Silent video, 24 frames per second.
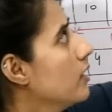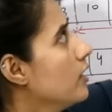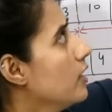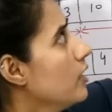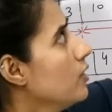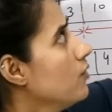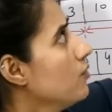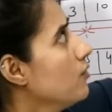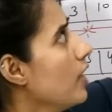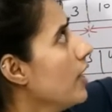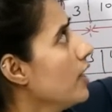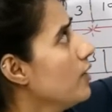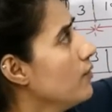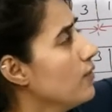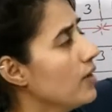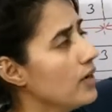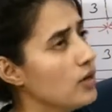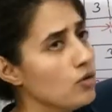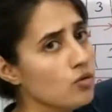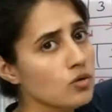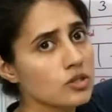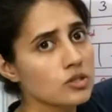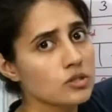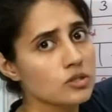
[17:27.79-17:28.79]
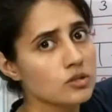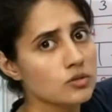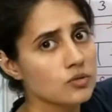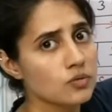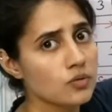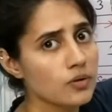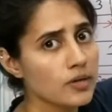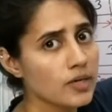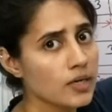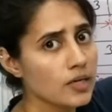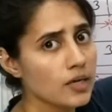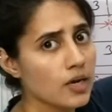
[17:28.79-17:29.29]
If I value is
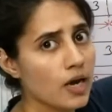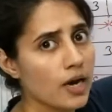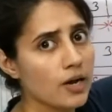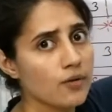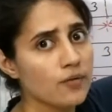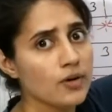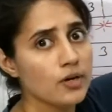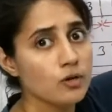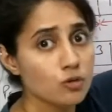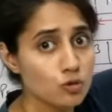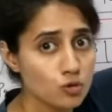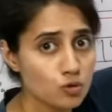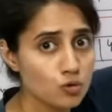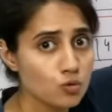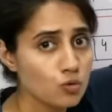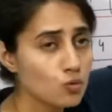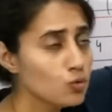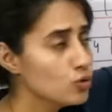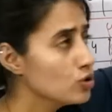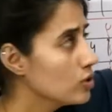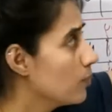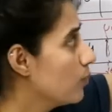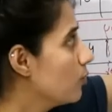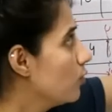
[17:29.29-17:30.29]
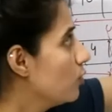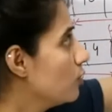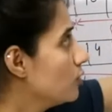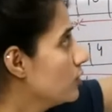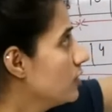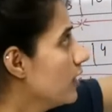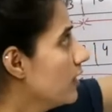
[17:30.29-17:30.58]
3, I value is 2 suppose,